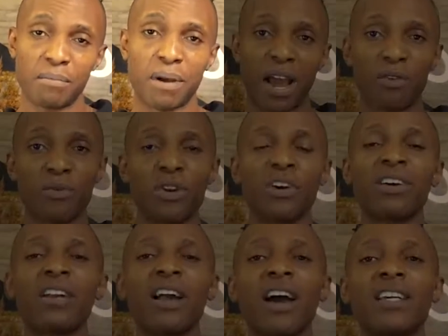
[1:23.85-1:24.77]
by
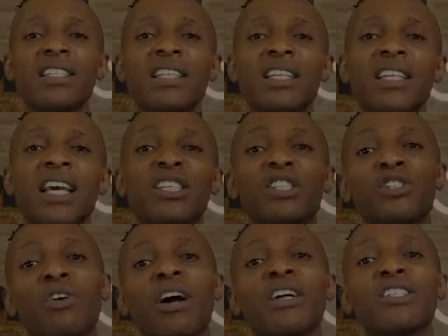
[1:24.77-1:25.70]
reorganizing its
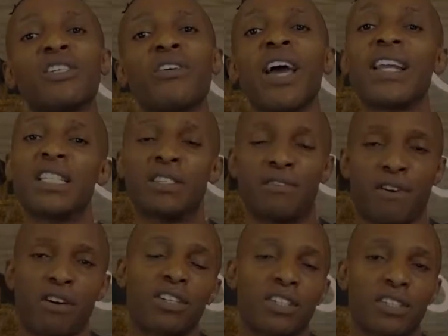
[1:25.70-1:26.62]
structure and its
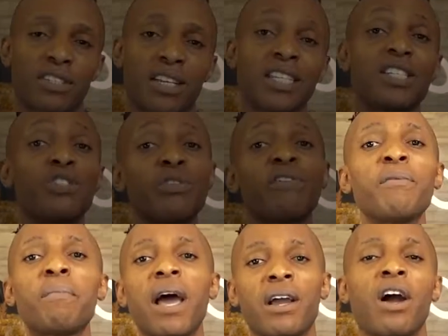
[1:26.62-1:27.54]
function. And it's
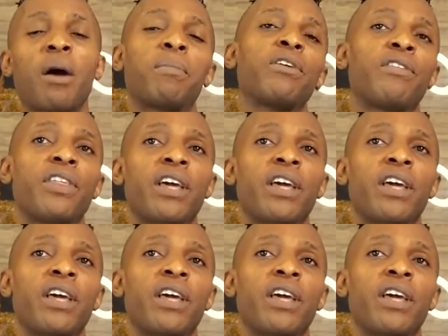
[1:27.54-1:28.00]
driven by a couple of